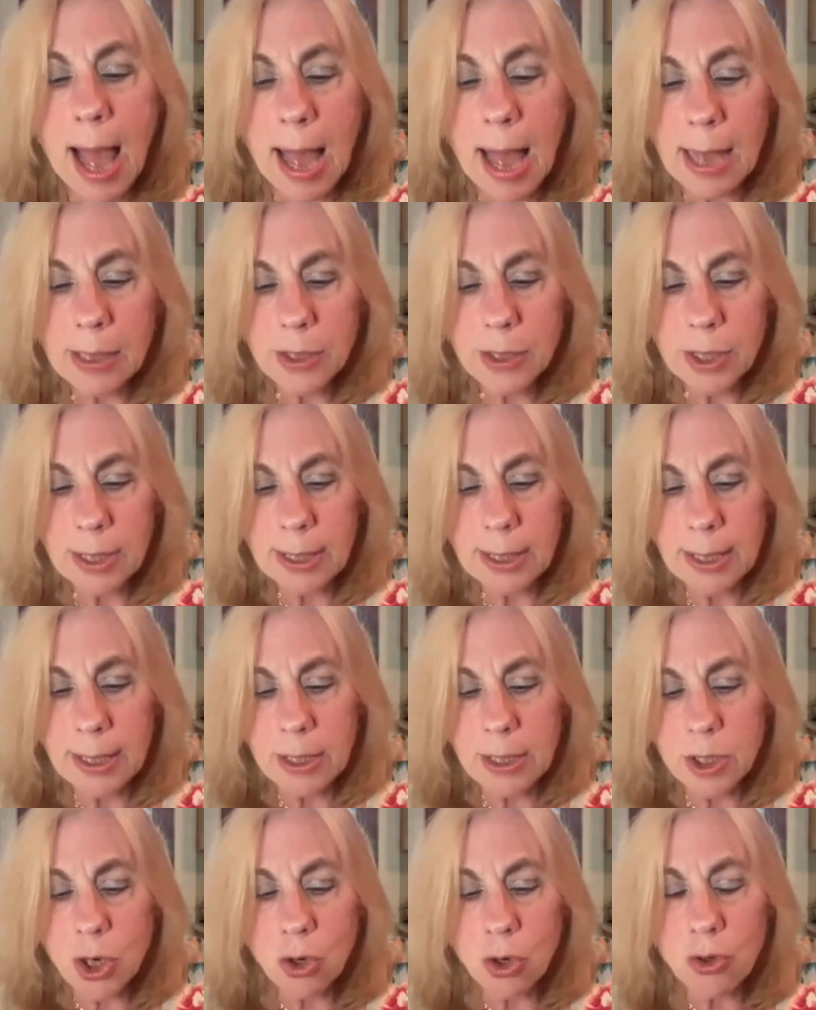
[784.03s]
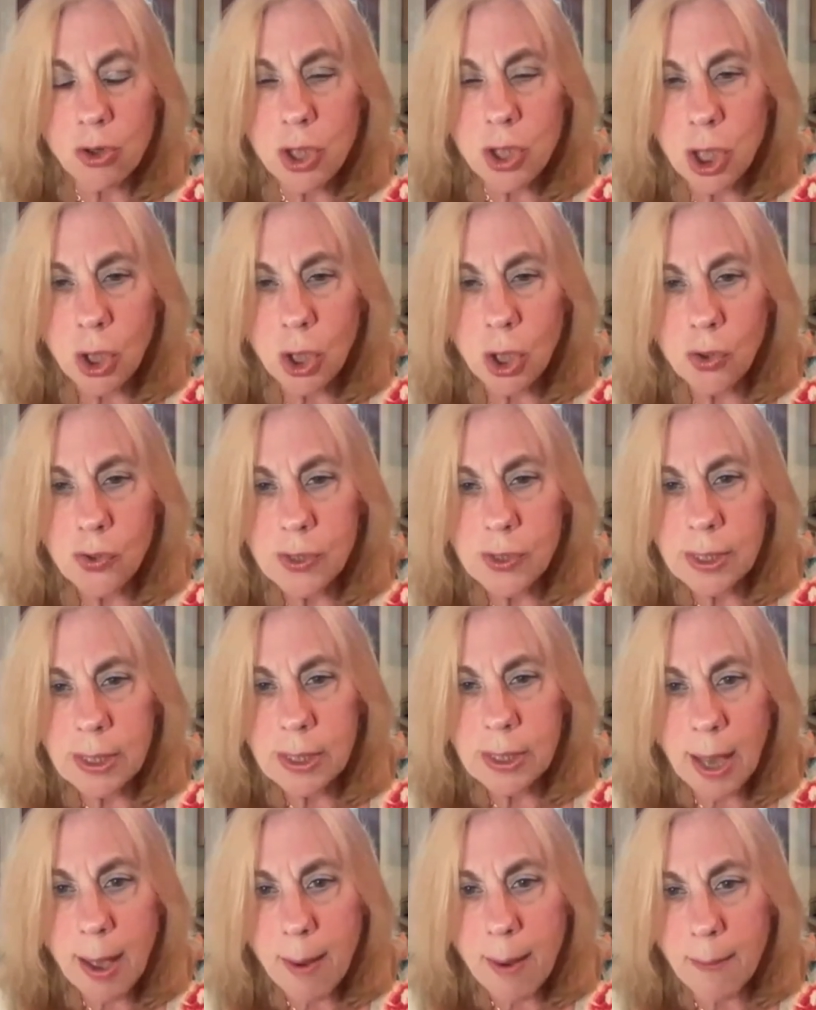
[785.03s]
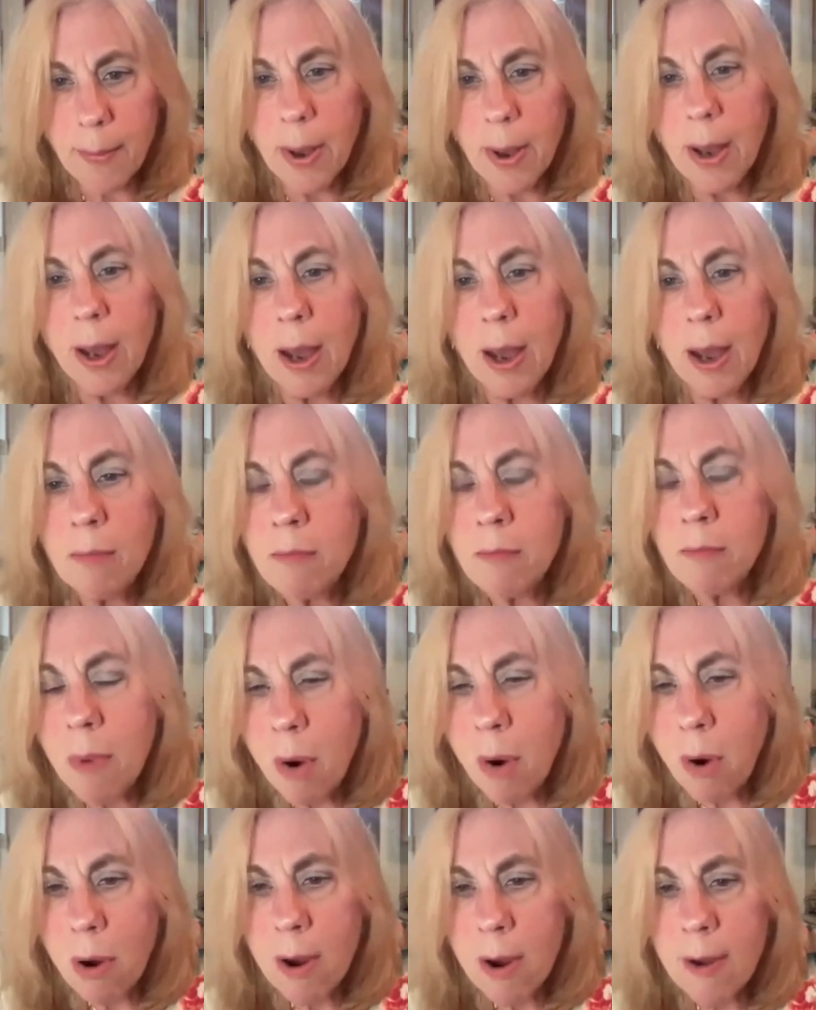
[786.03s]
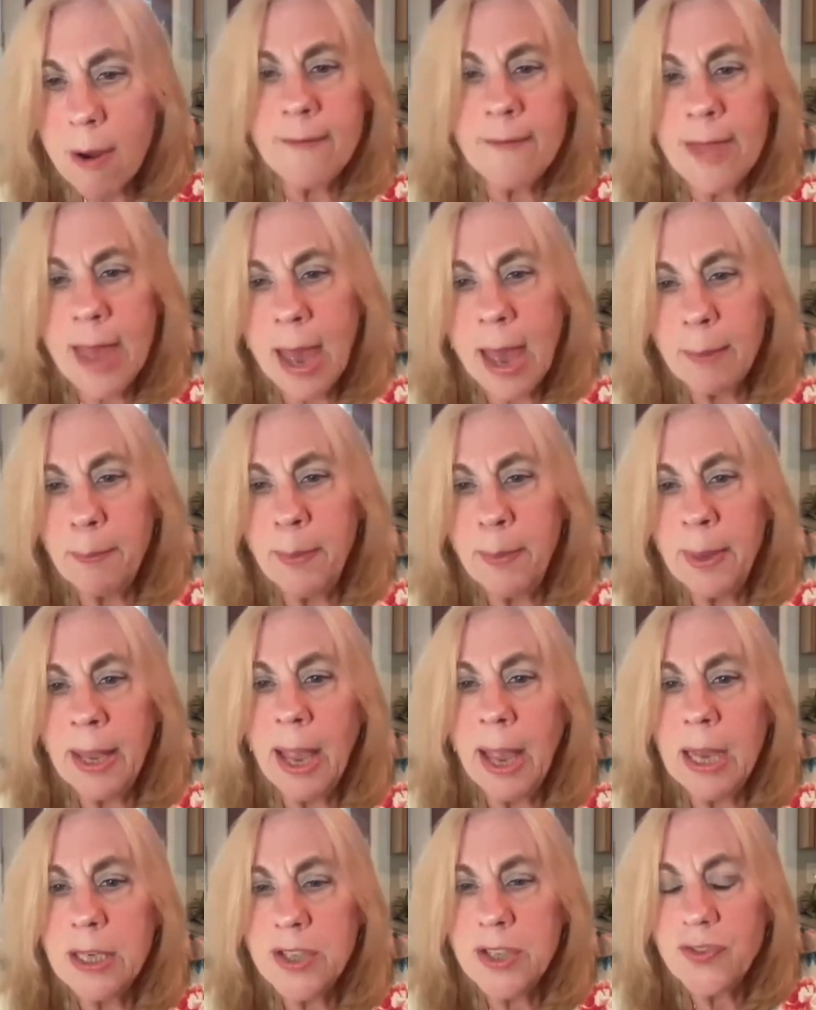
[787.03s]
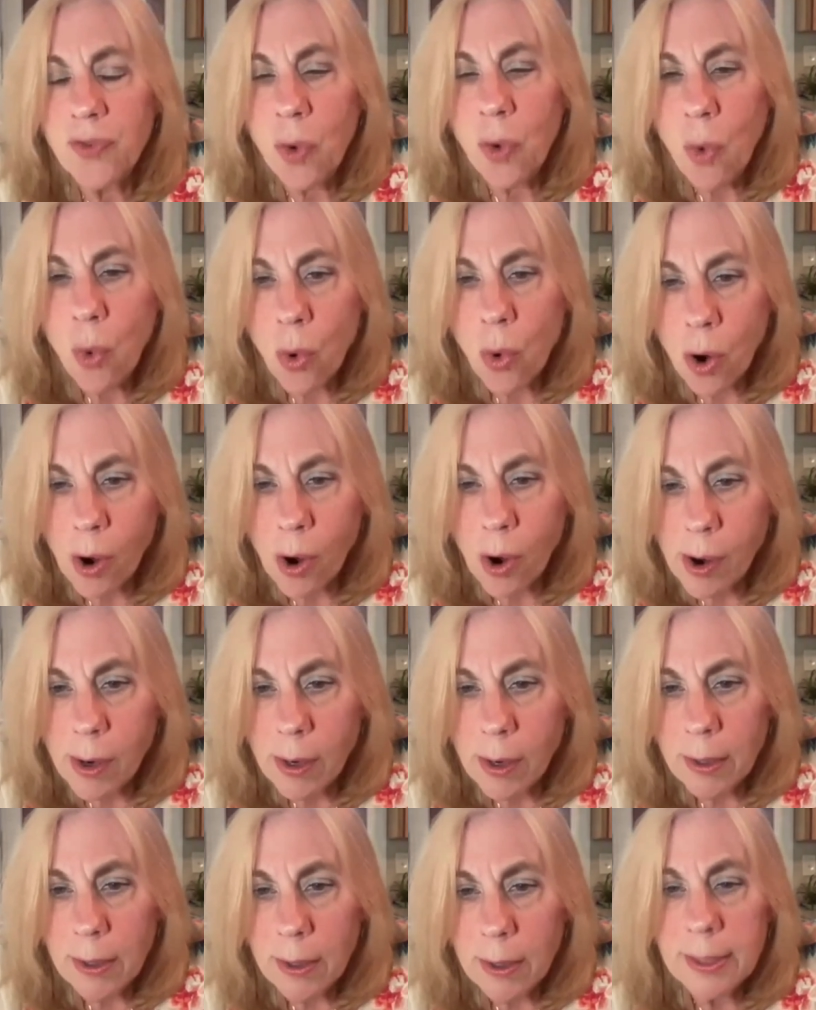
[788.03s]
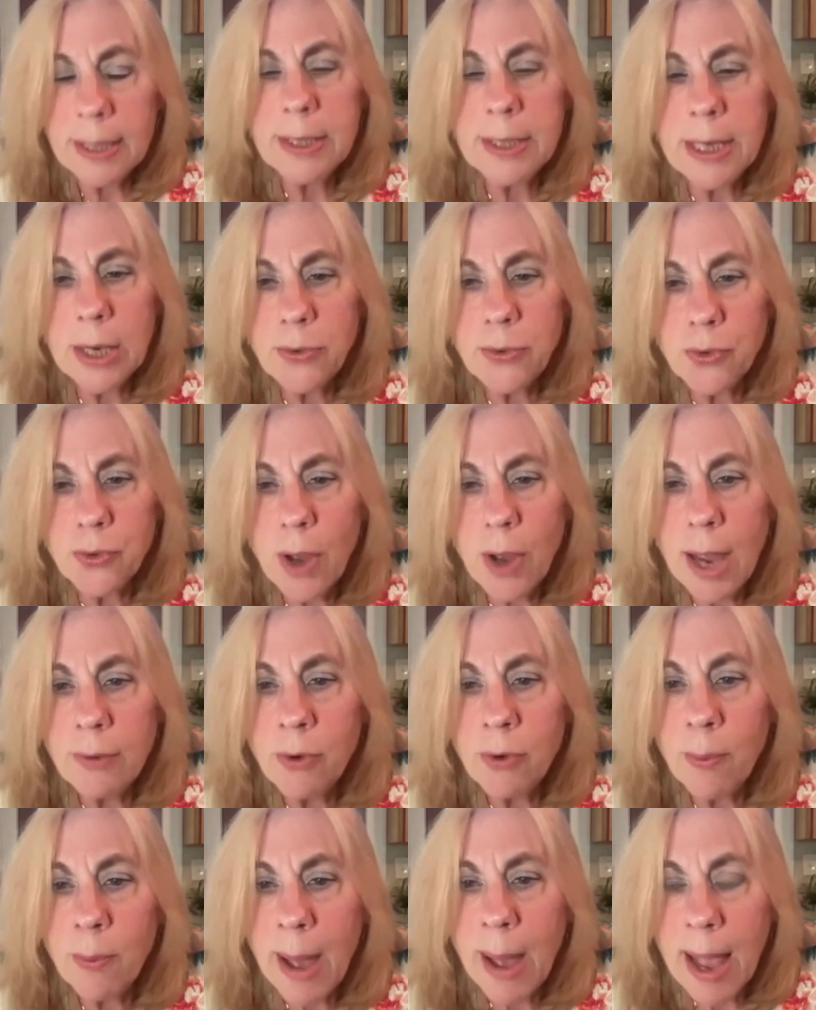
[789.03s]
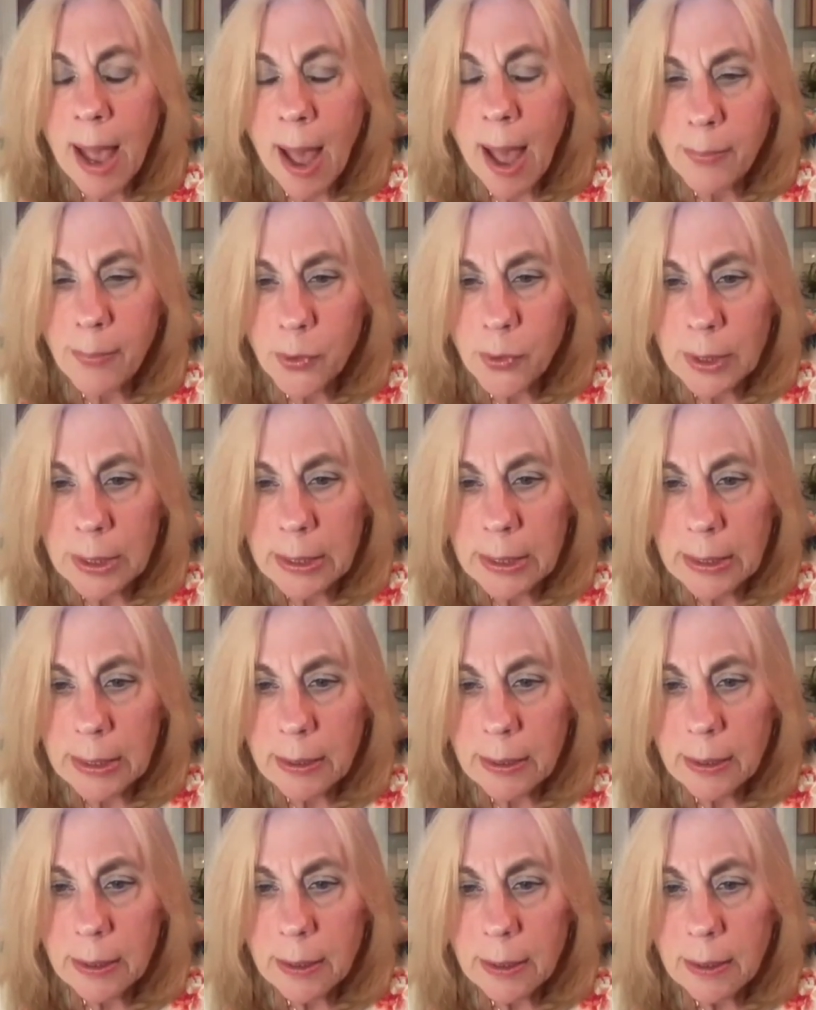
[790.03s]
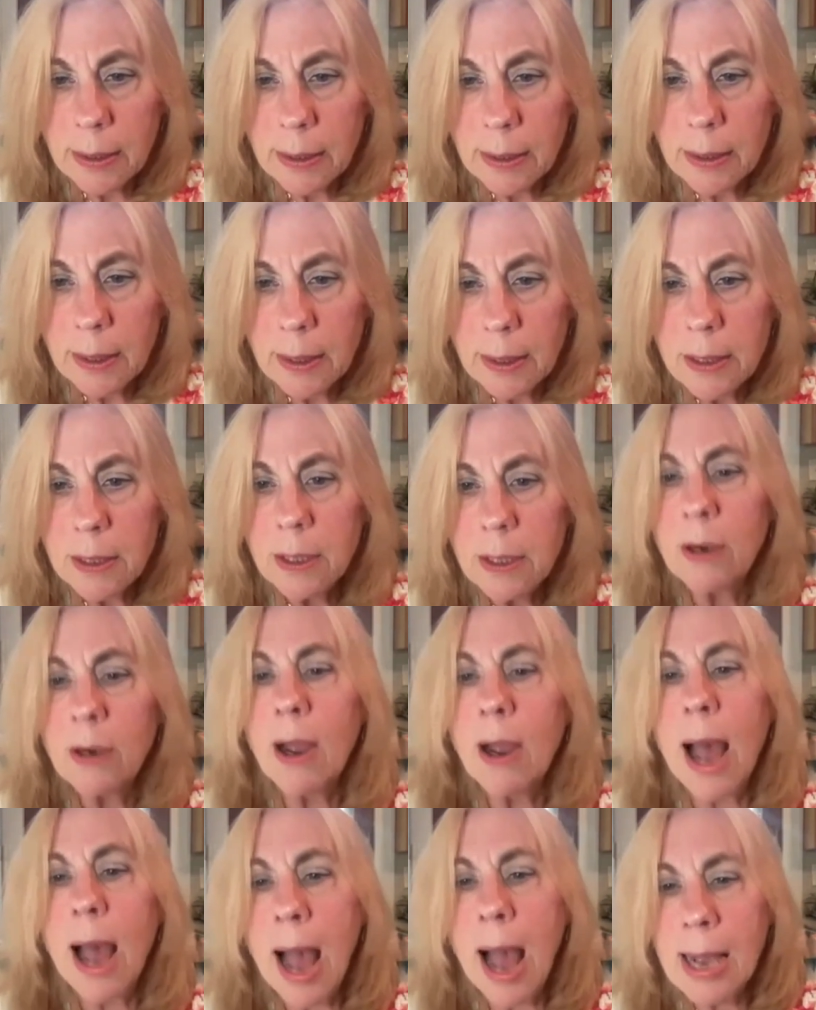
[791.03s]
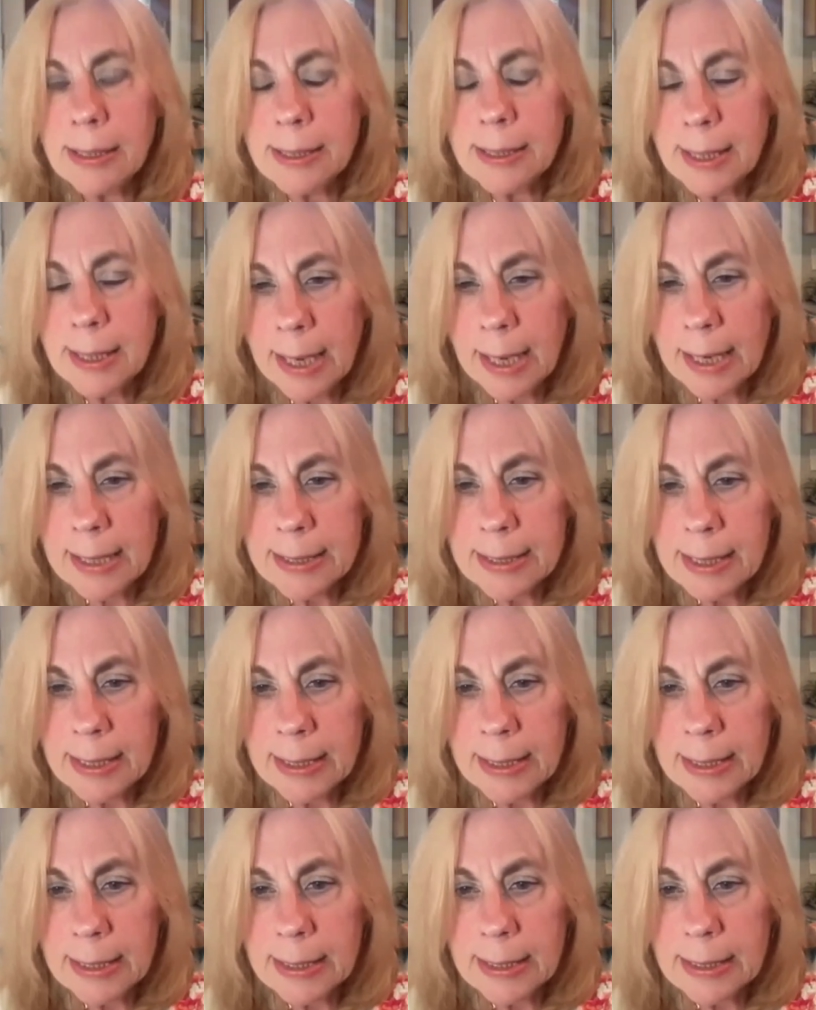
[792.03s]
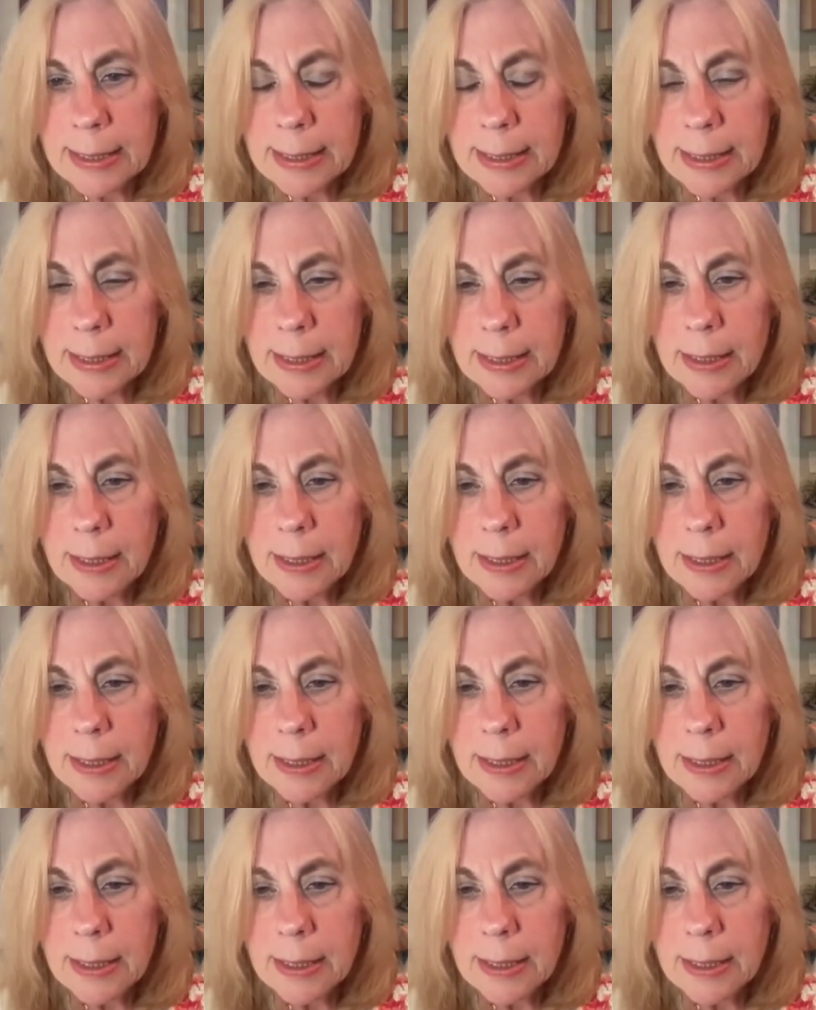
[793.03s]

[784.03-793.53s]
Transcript: actually you're using up more of that BH4, the tetrahydrobiopterin. You're oxidizing this